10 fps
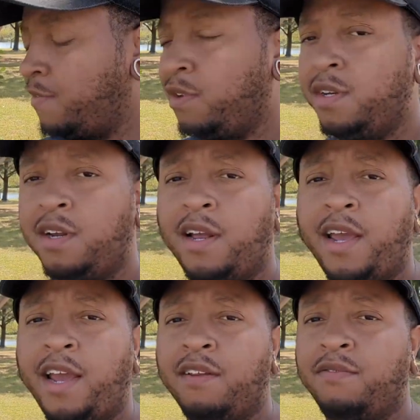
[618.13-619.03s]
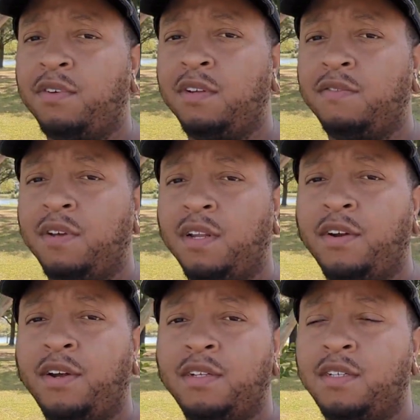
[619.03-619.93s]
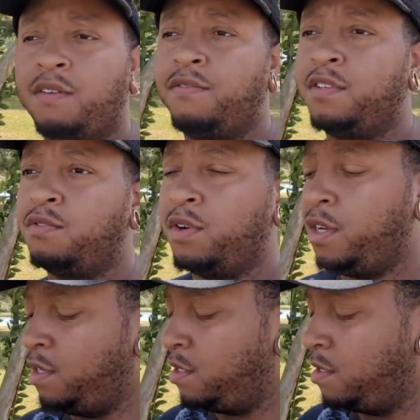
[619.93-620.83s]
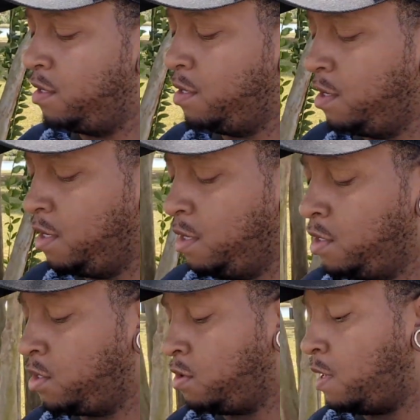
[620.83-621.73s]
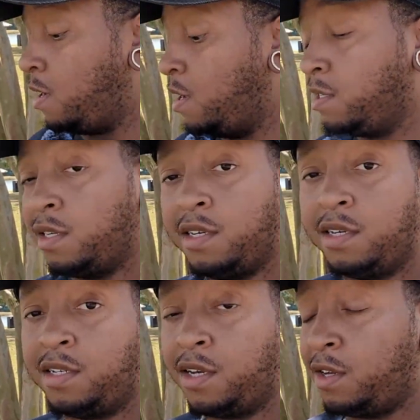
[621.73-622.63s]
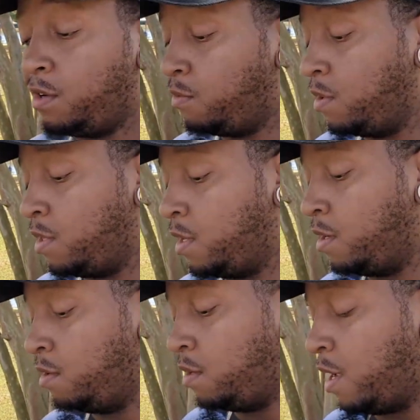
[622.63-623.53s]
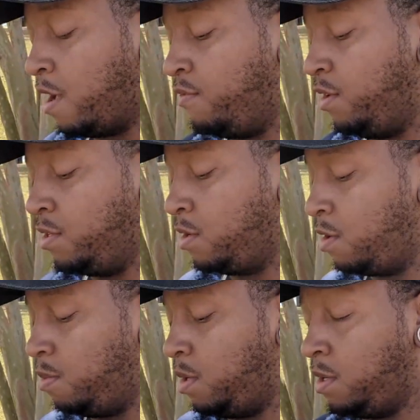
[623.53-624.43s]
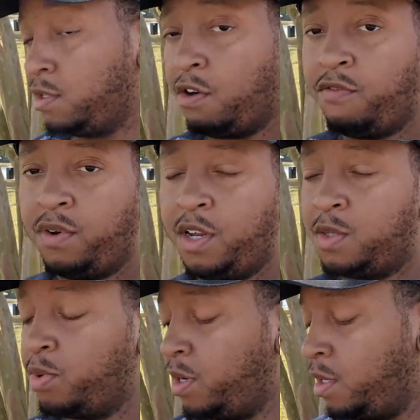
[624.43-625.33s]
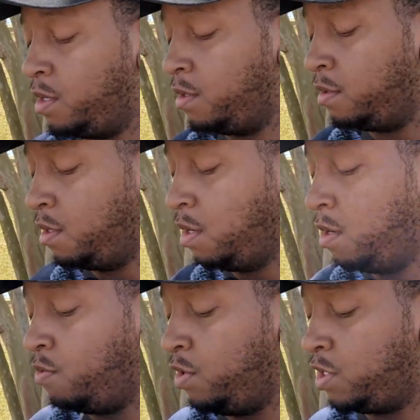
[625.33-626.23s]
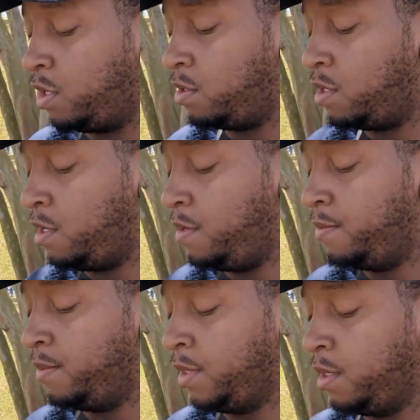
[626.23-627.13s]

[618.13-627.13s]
I've only done a handful of Galarian Stunfisk raids, so I honestly couldn't tell you what the IVs are going to be in this. Hopefully, it's pretty good. We shall see.